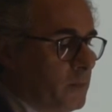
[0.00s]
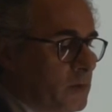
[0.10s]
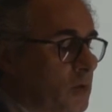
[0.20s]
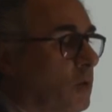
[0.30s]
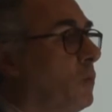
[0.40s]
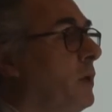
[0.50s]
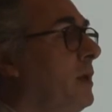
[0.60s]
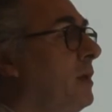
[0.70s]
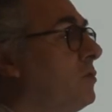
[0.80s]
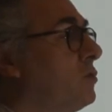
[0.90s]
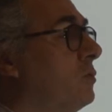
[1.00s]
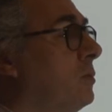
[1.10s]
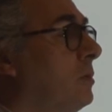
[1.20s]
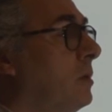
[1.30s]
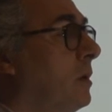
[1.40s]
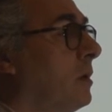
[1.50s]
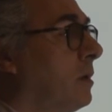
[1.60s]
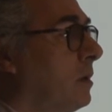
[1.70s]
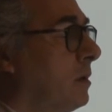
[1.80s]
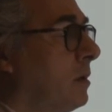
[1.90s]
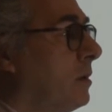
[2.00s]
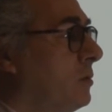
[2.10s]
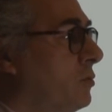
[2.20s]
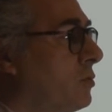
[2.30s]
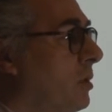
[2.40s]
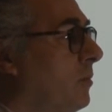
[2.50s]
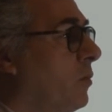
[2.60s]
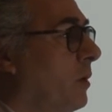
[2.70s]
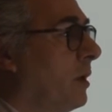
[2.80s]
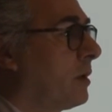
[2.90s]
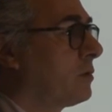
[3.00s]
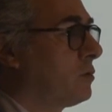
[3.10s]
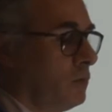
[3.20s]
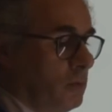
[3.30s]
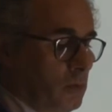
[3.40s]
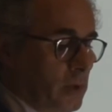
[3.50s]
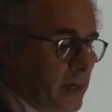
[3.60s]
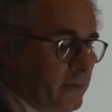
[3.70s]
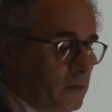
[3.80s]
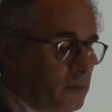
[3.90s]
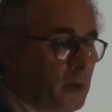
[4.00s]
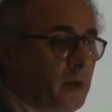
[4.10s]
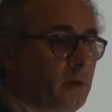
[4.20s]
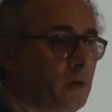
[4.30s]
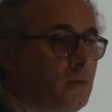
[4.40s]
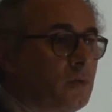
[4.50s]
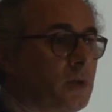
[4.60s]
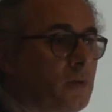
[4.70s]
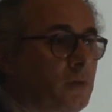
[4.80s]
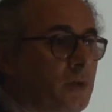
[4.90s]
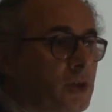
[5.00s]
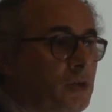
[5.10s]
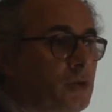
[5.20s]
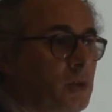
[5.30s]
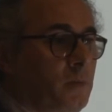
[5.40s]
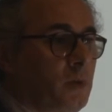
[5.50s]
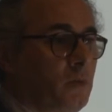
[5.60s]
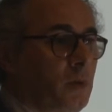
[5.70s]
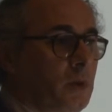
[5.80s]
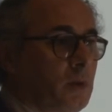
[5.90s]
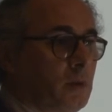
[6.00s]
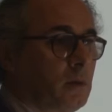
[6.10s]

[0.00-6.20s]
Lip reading: So we need to do some work to have the causal relationship between